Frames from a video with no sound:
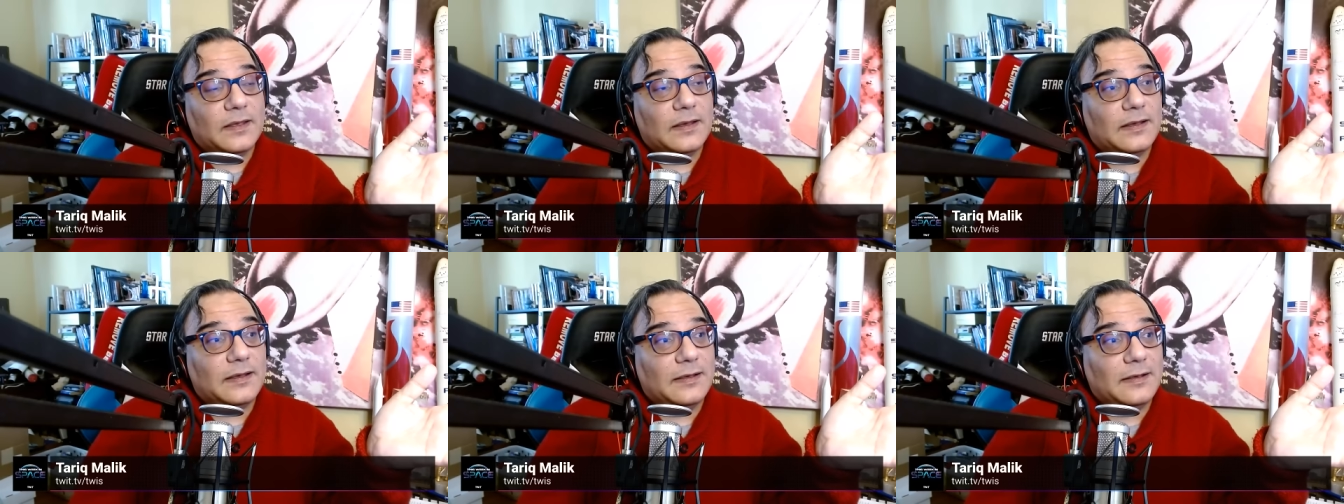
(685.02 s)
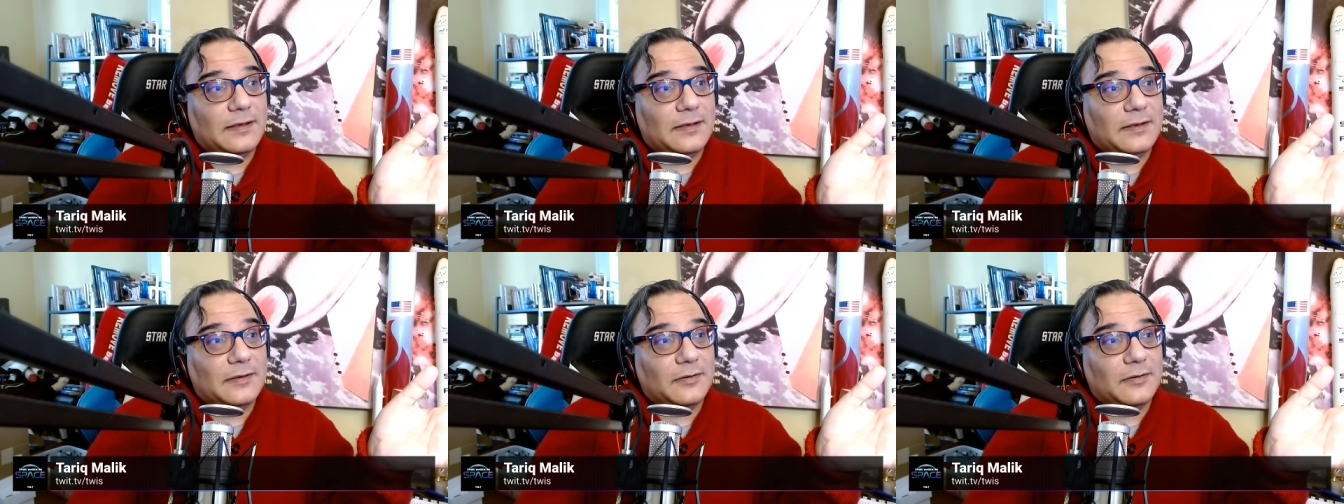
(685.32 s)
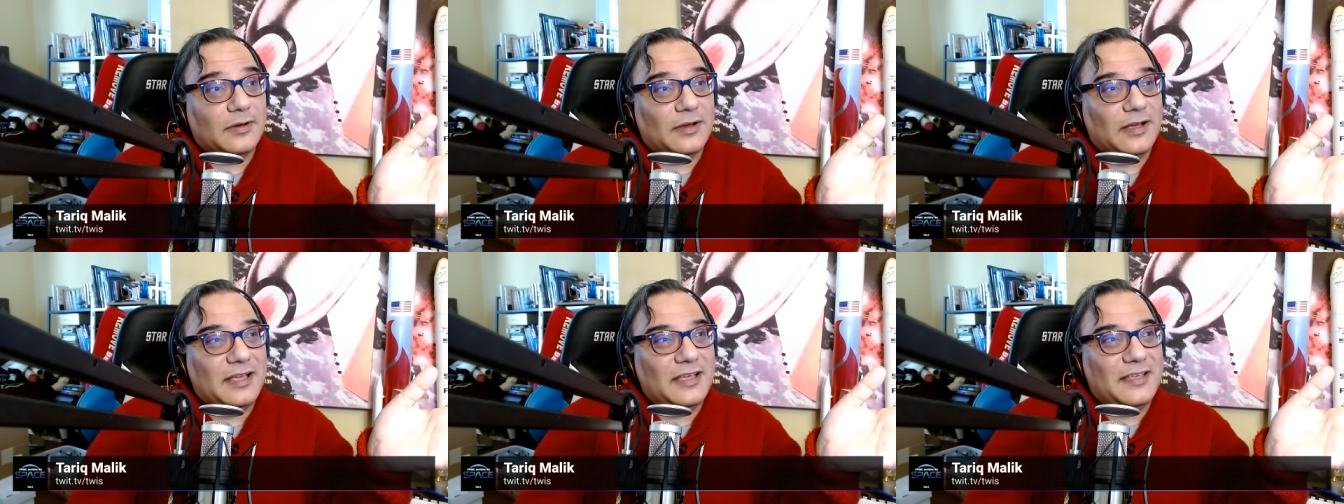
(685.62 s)

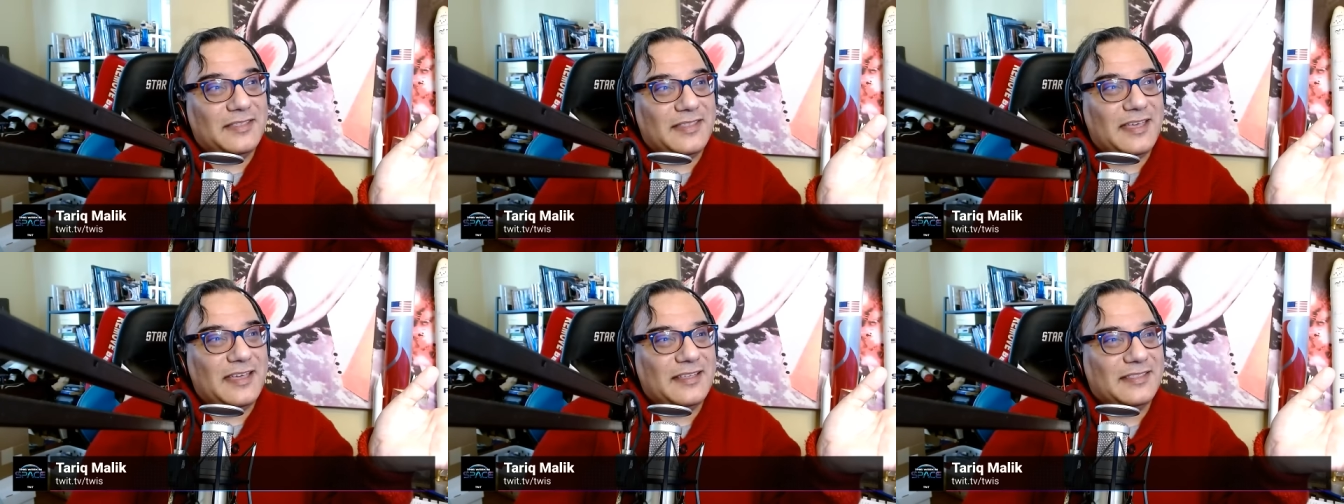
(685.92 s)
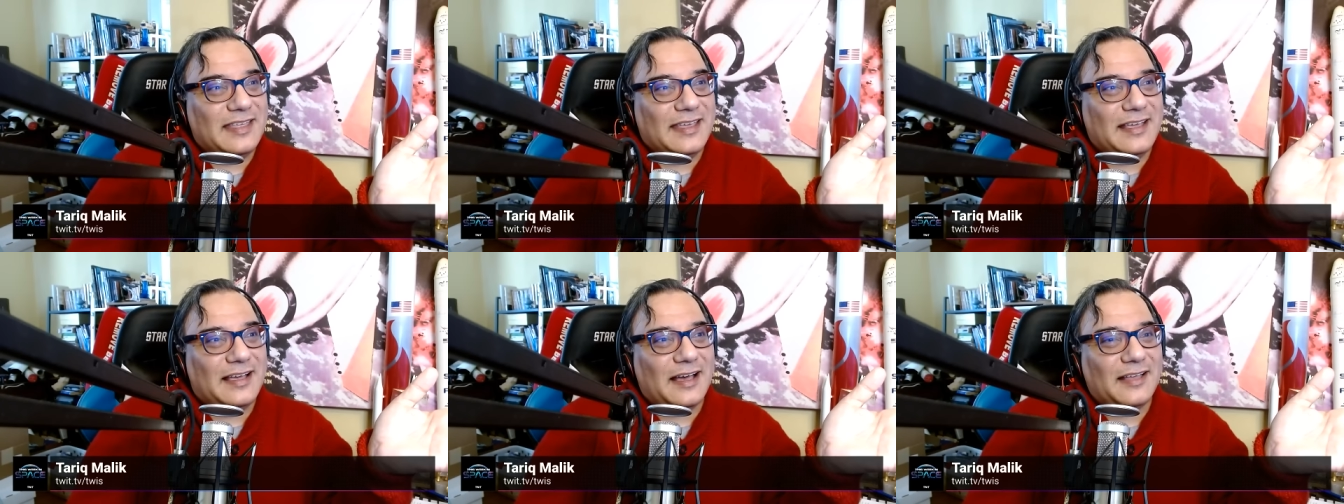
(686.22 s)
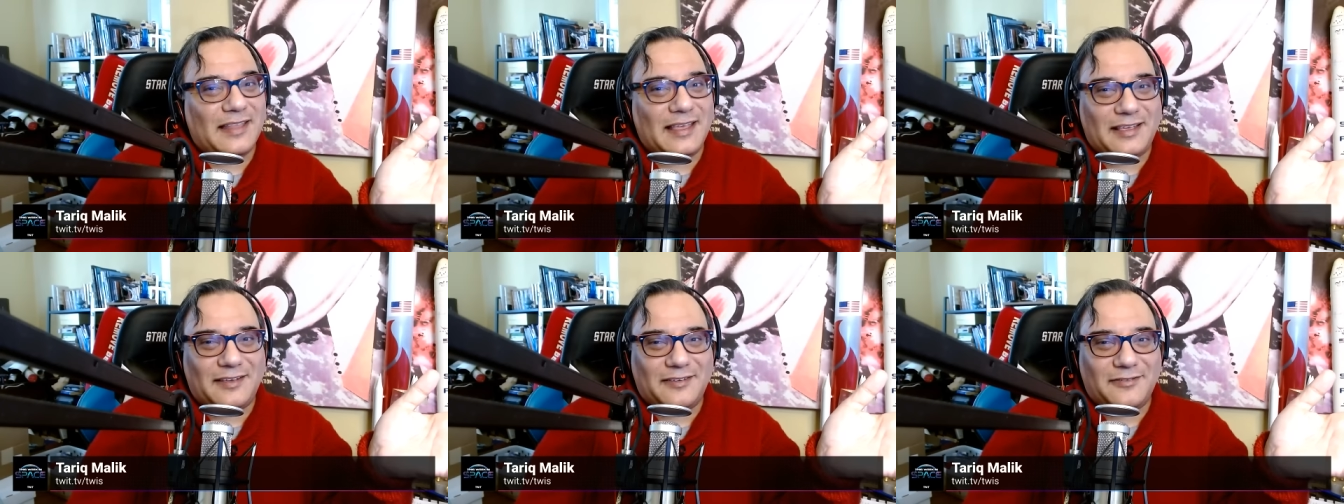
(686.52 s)
they
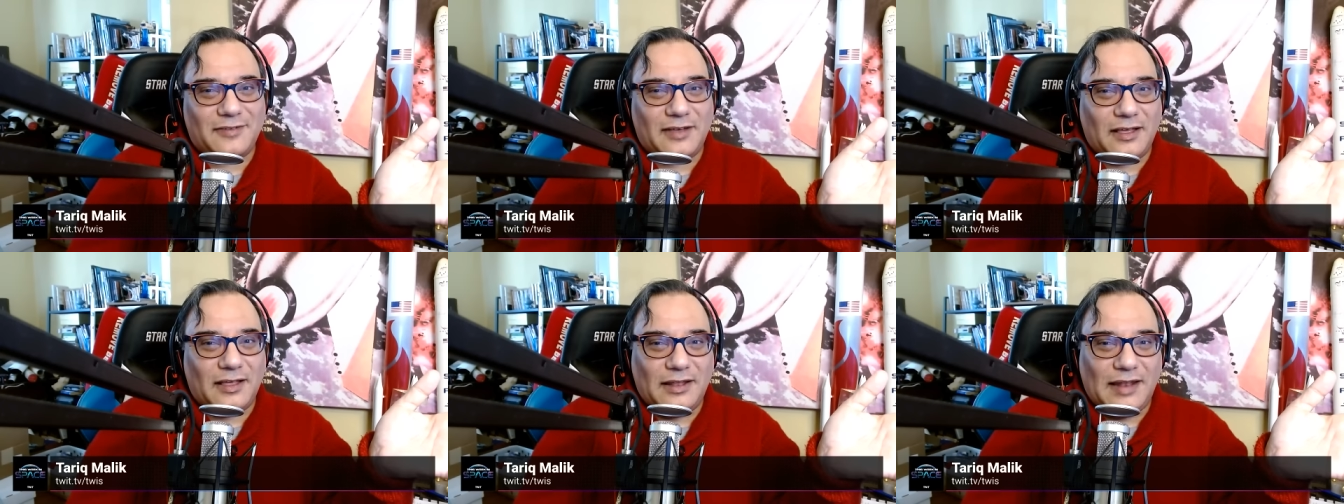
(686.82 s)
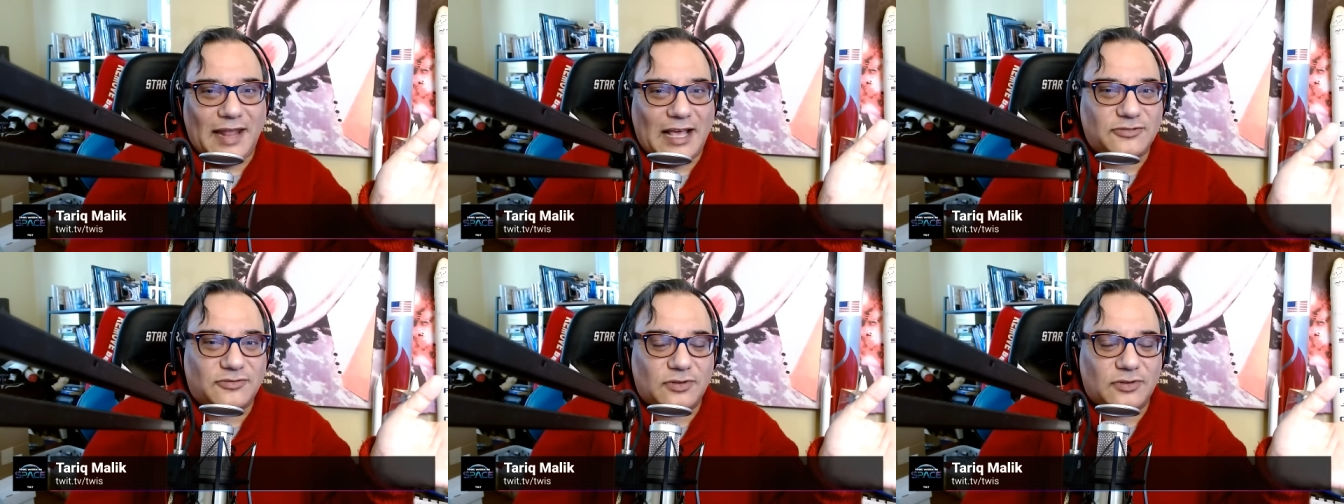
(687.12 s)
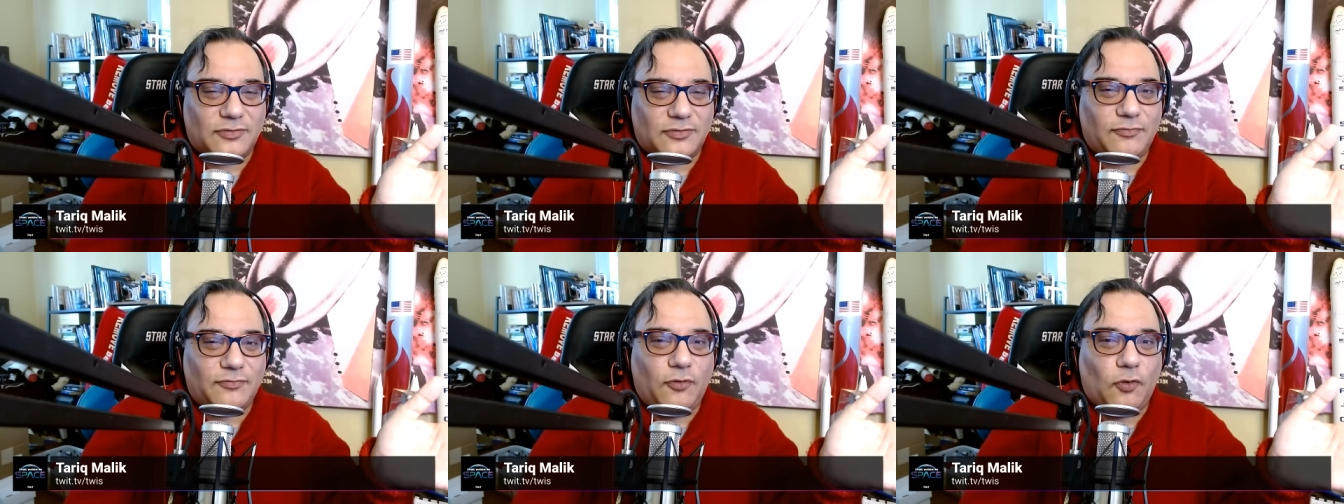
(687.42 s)
got like an
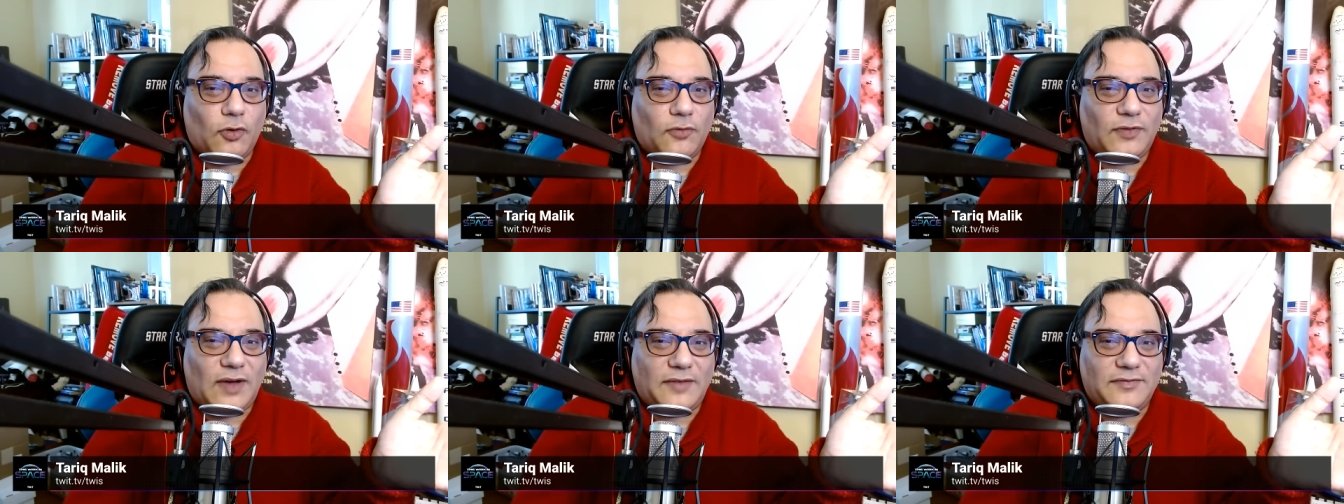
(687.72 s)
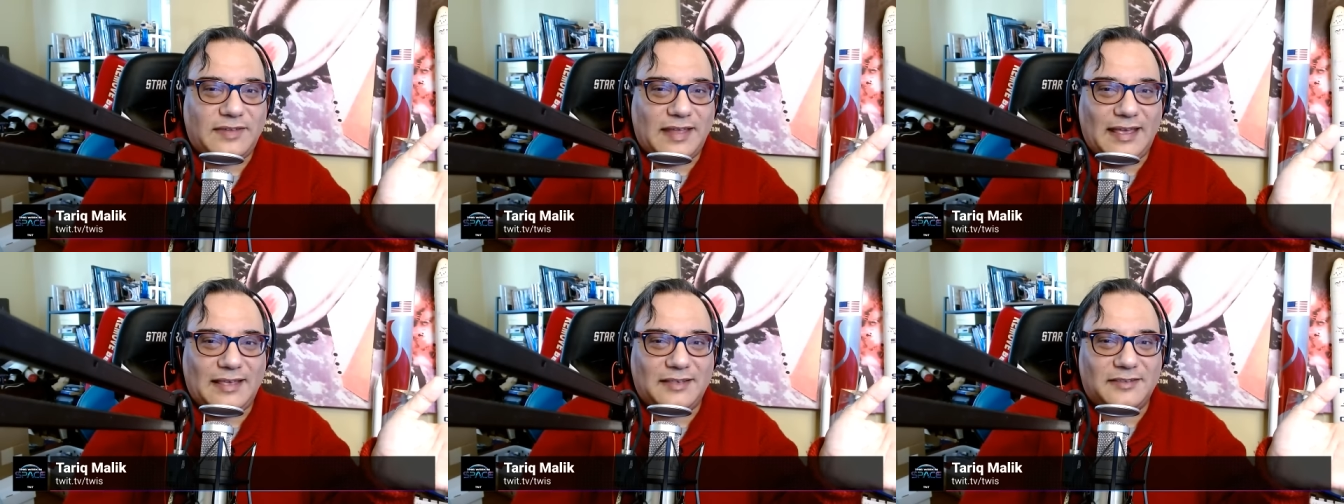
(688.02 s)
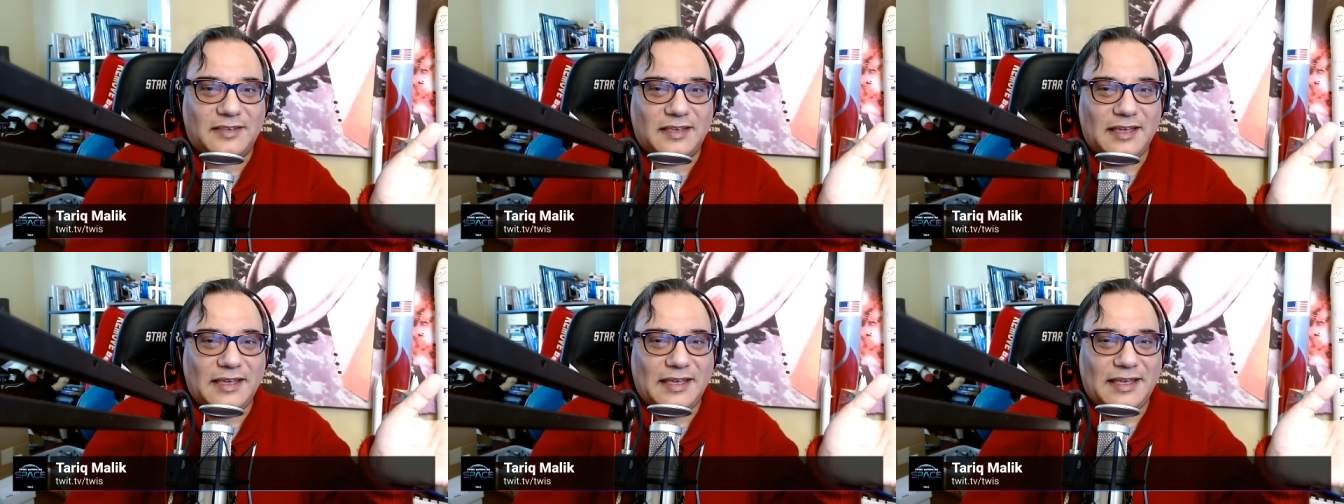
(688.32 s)
extra 4 or 5
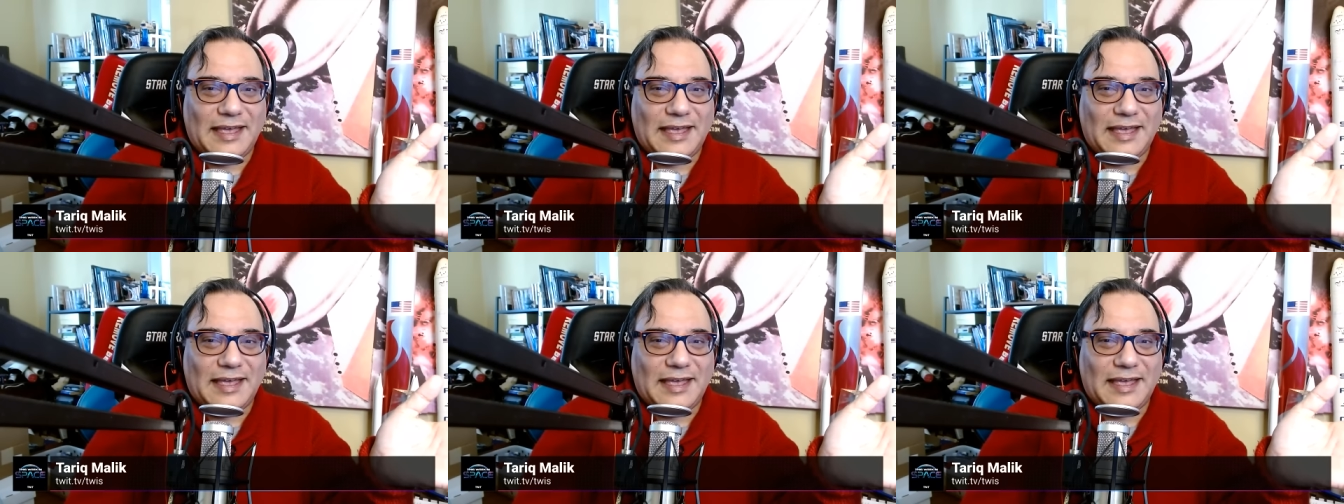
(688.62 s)
days